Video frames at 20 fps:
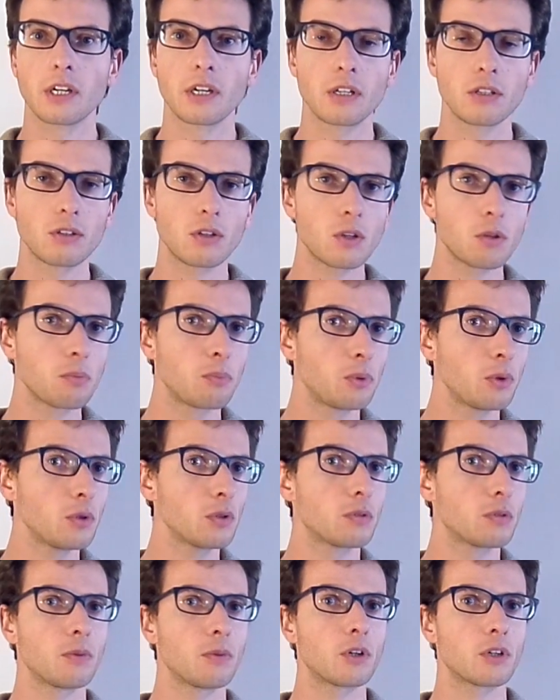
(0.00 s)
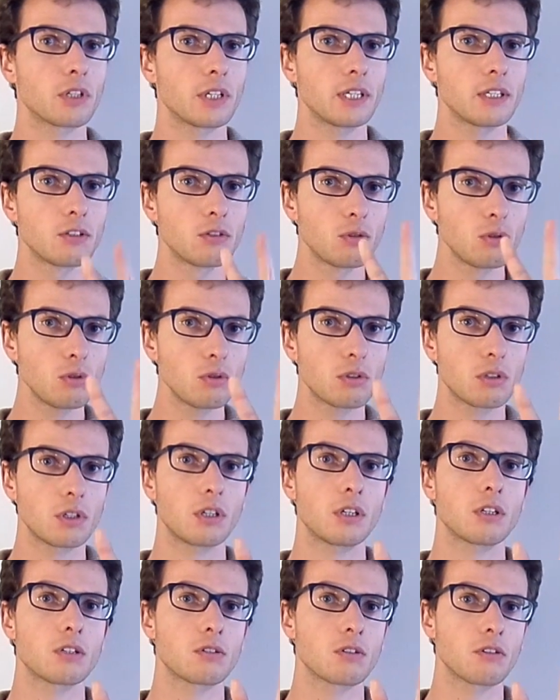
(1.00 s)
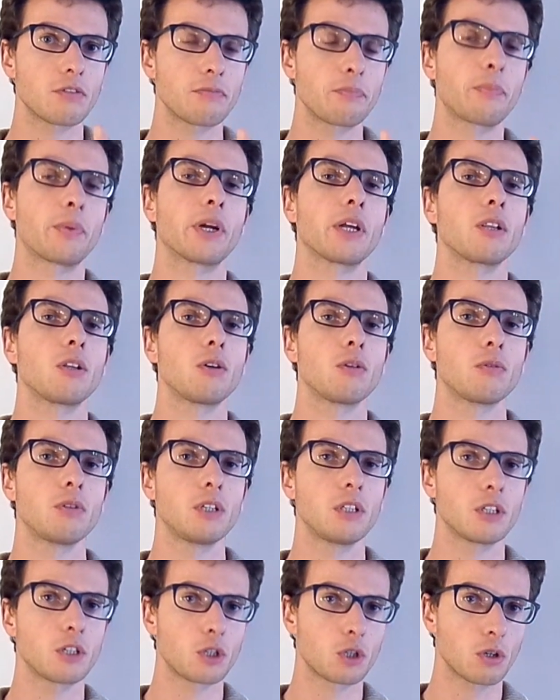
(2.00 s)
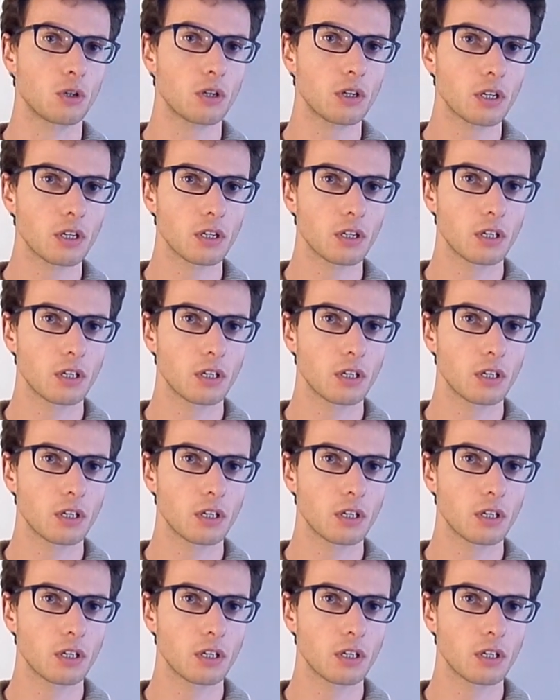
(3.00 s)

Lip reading: don't put than 2 turns of preload in the shock.